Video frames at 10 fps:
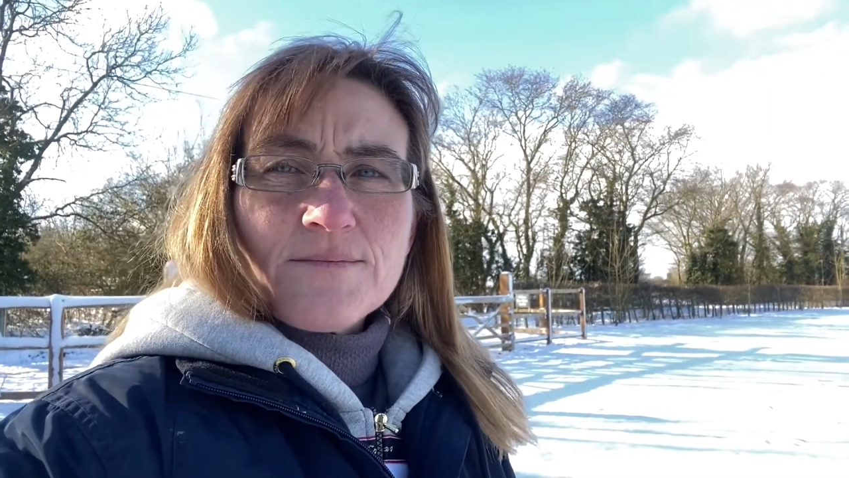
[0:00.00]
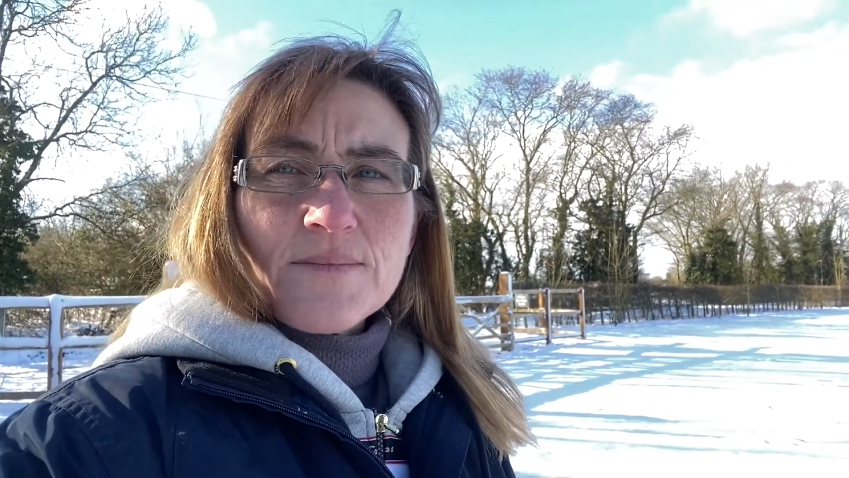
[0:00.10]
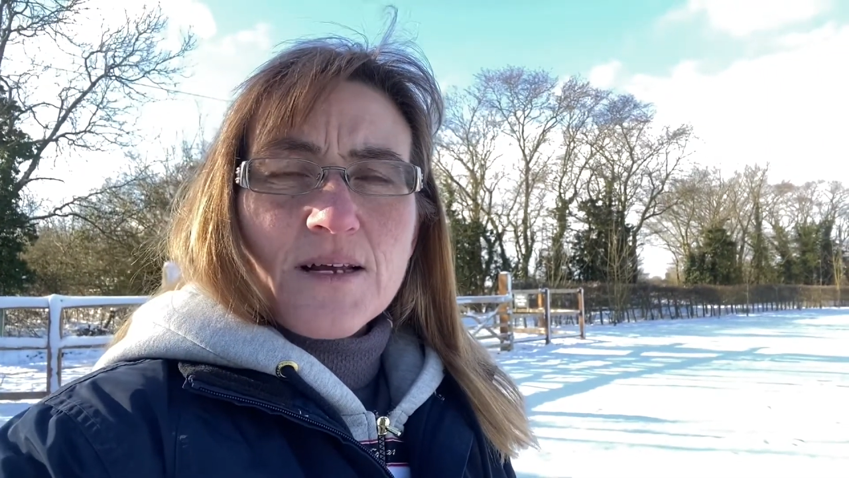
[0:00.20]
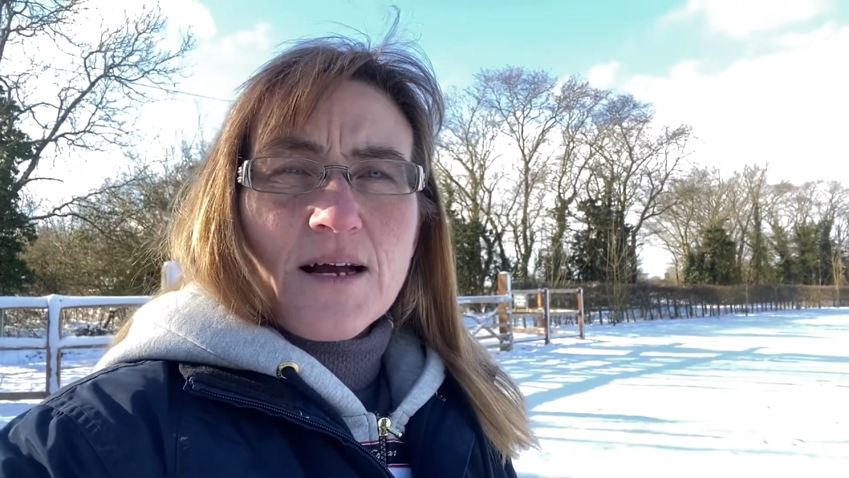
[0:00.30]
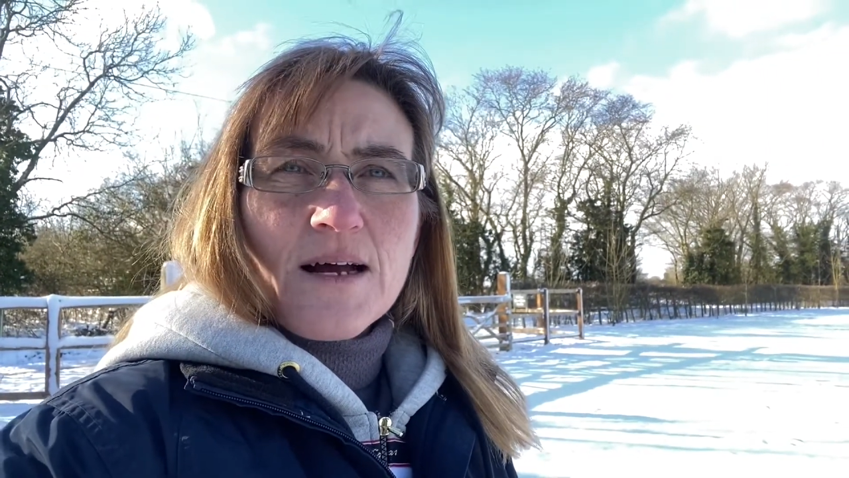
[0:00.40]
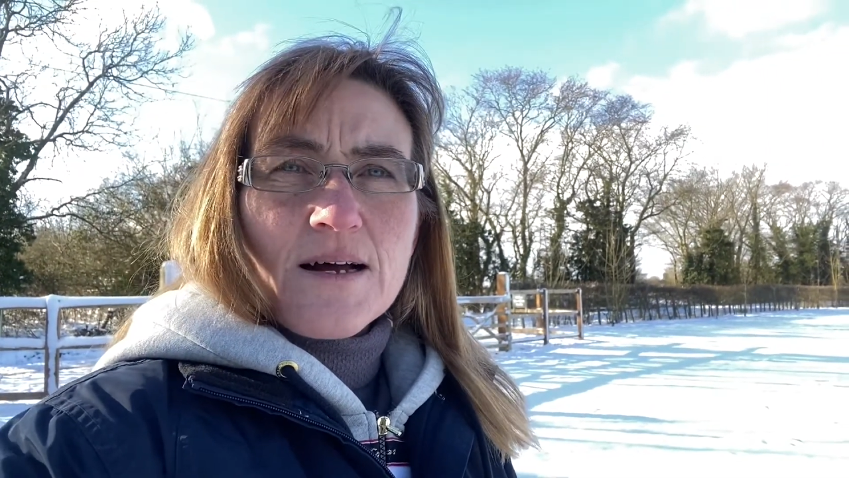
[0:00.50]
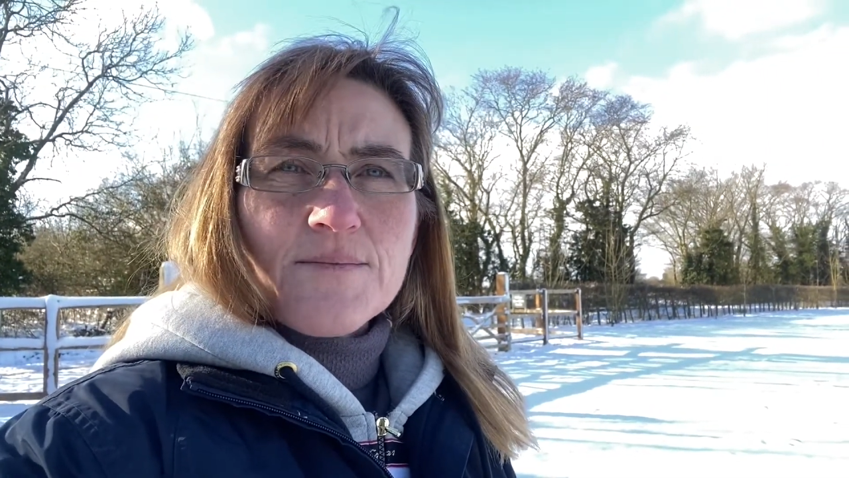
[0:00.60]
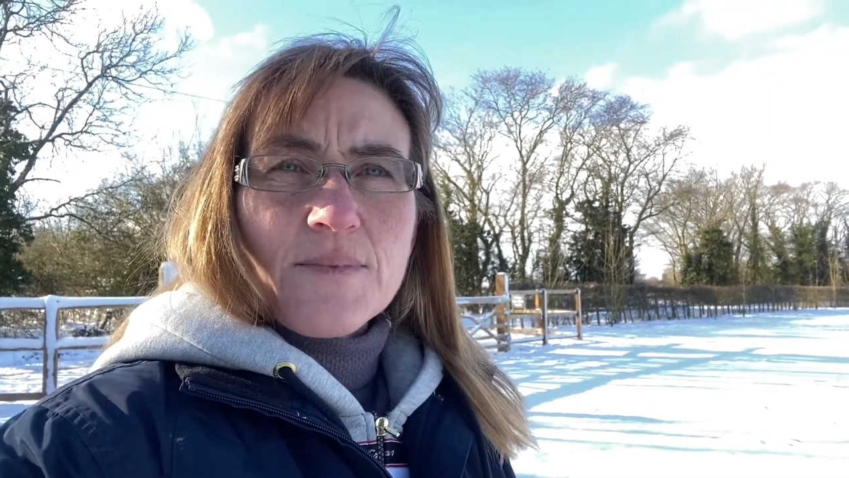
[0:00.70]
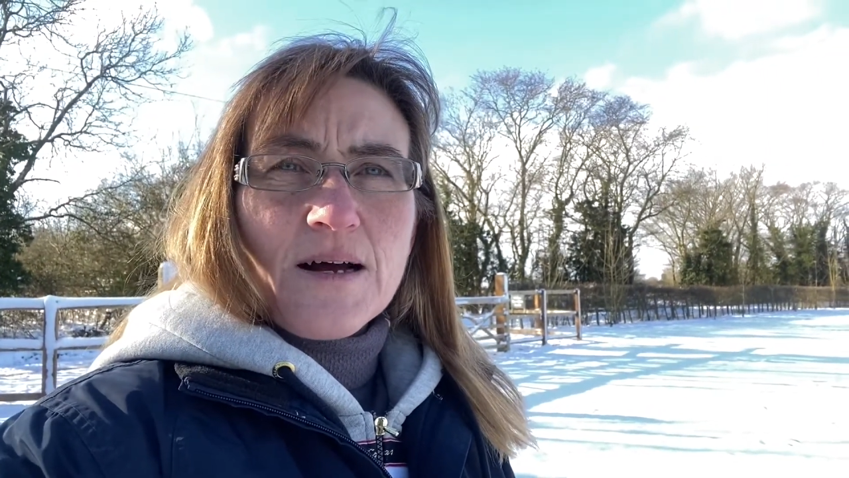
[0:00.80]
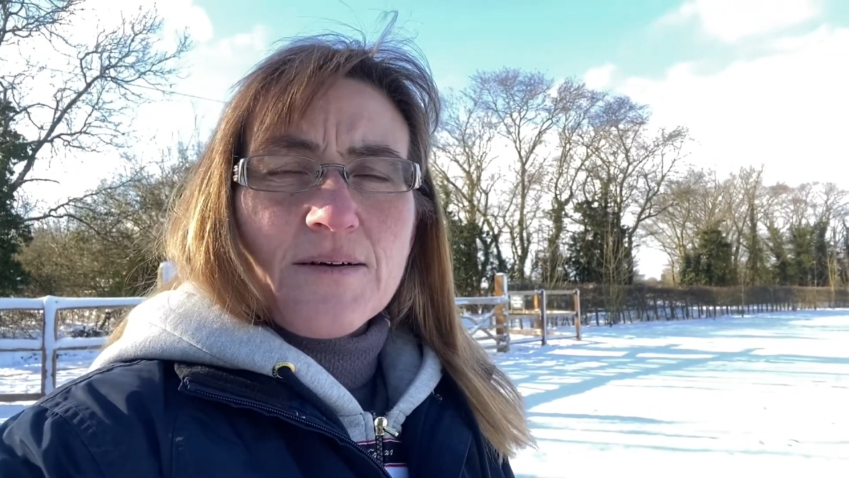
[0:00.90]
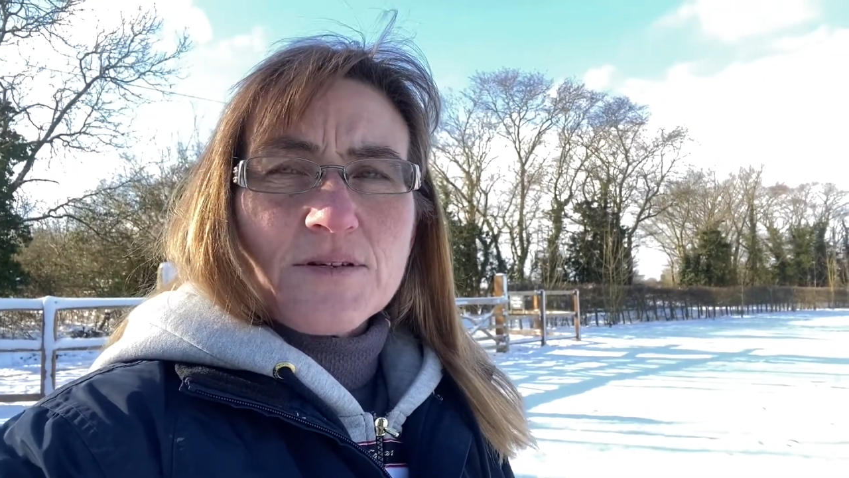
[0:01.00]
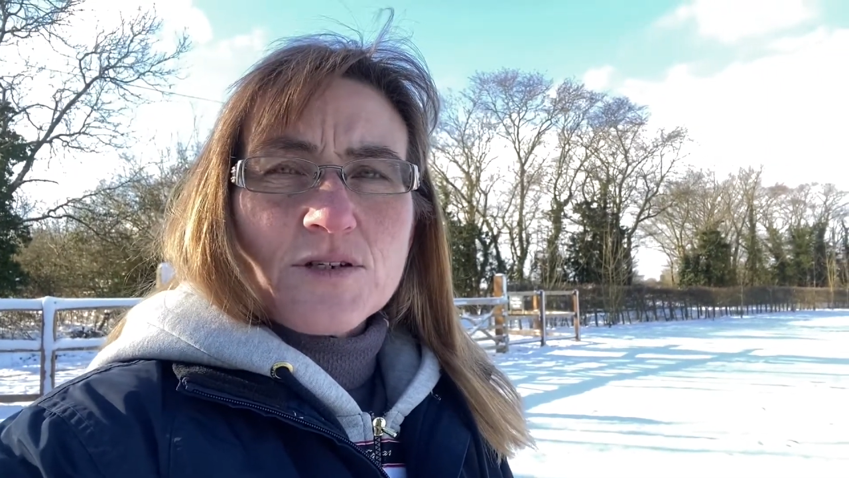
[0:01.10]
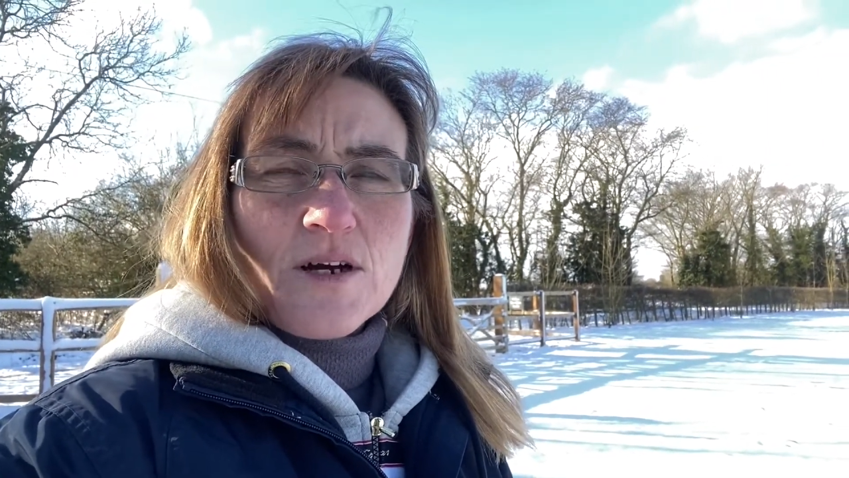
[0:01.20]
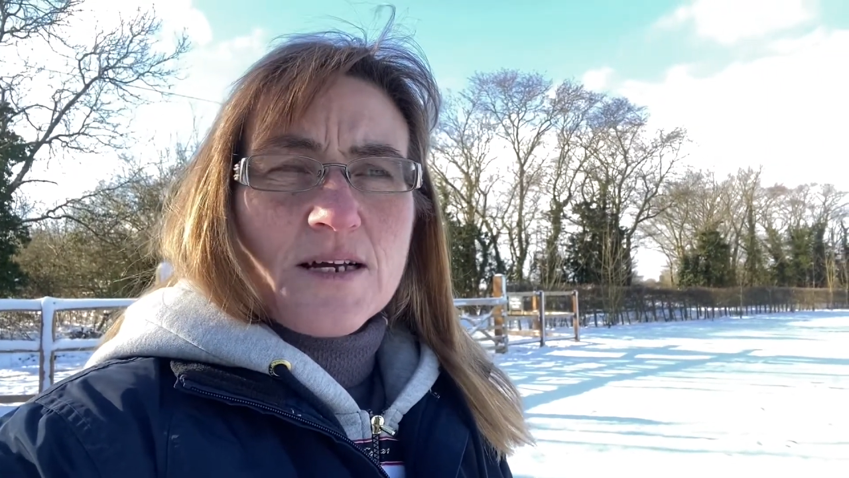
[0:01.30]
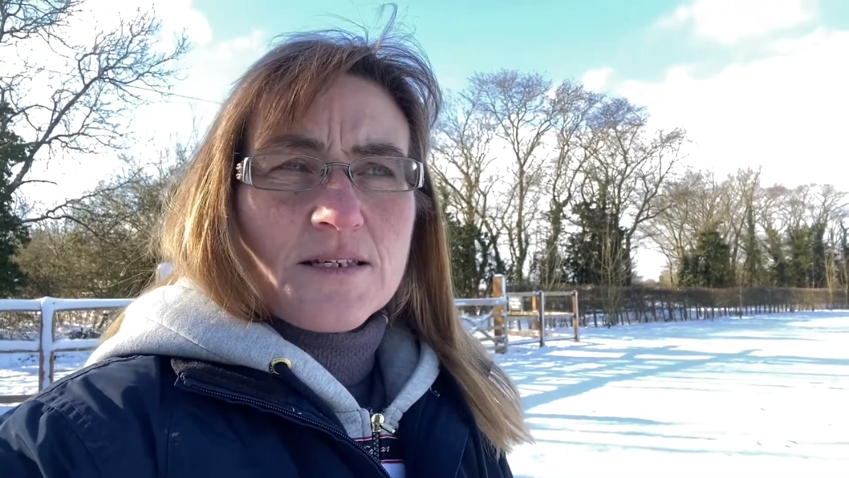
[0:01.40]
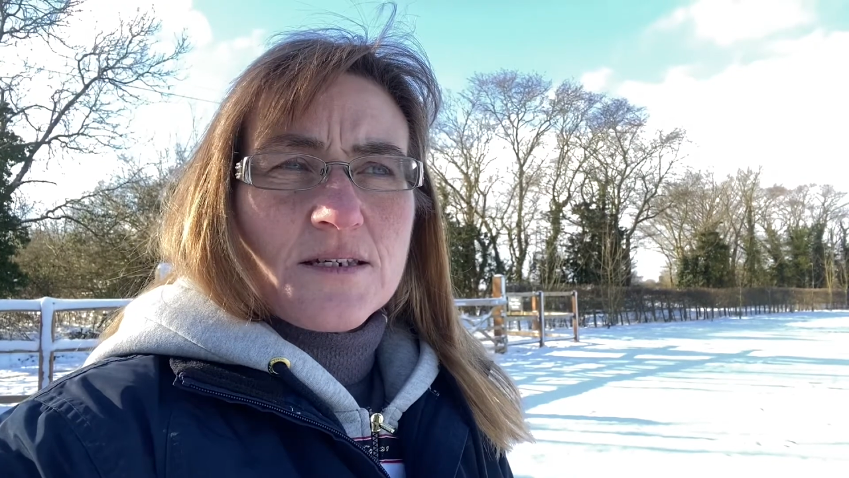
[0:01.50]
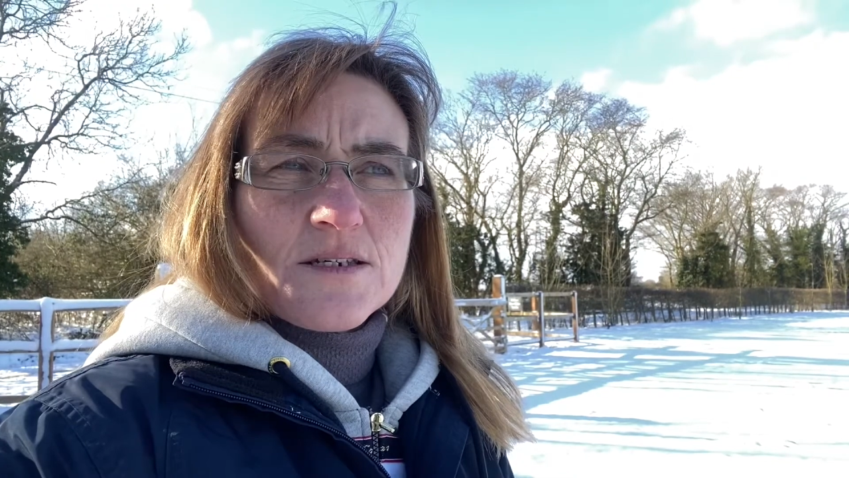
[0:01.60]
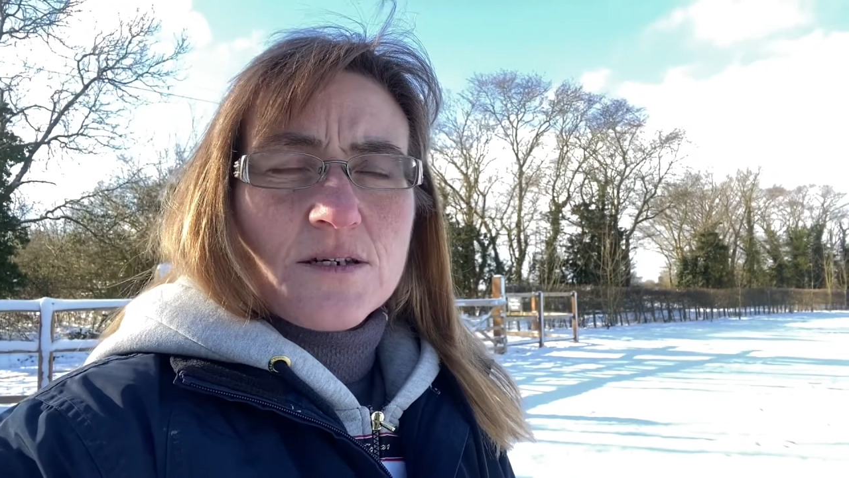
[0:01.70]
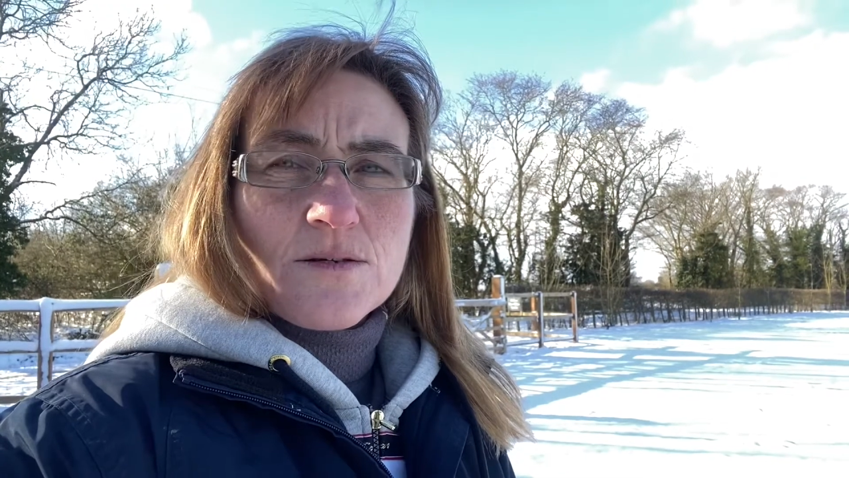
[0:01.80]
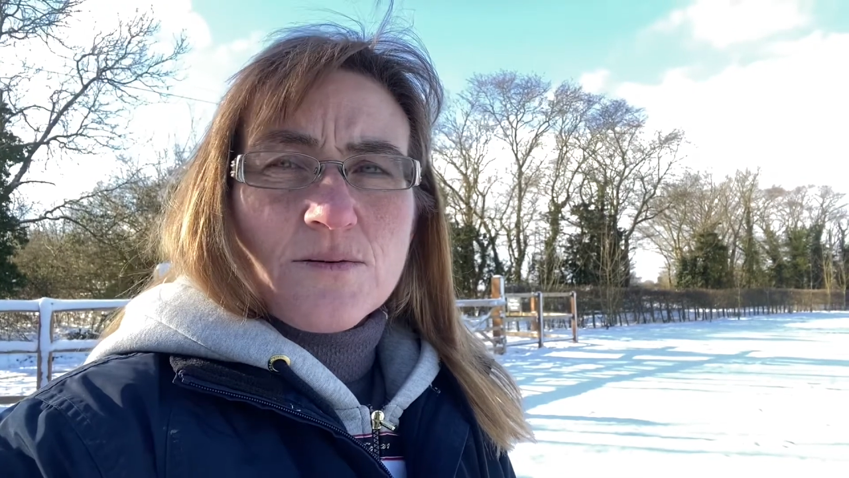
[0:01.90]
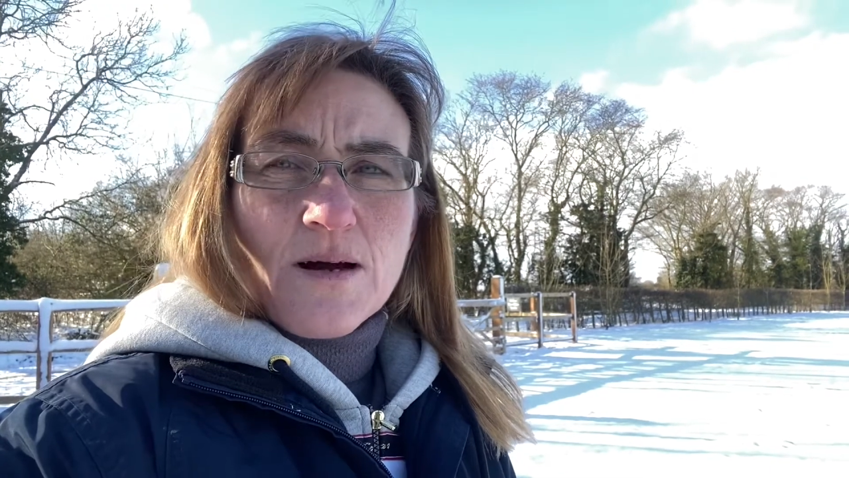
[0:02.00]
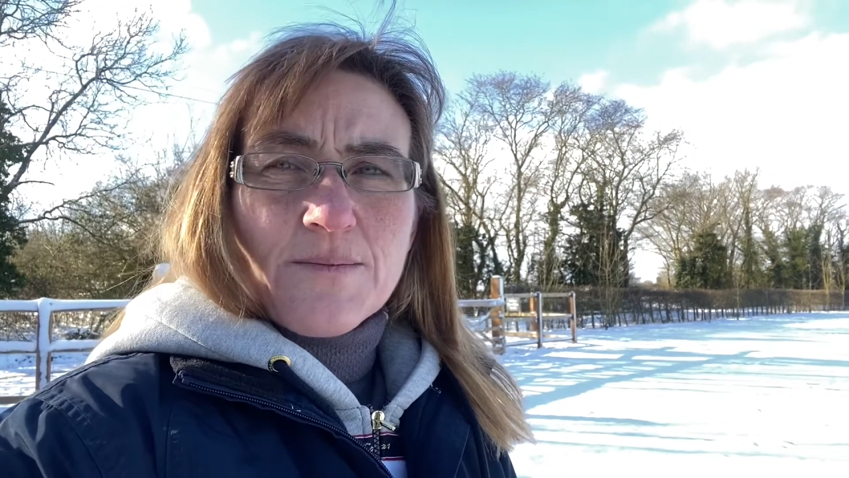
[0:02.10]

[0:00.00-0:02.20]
Having trained to do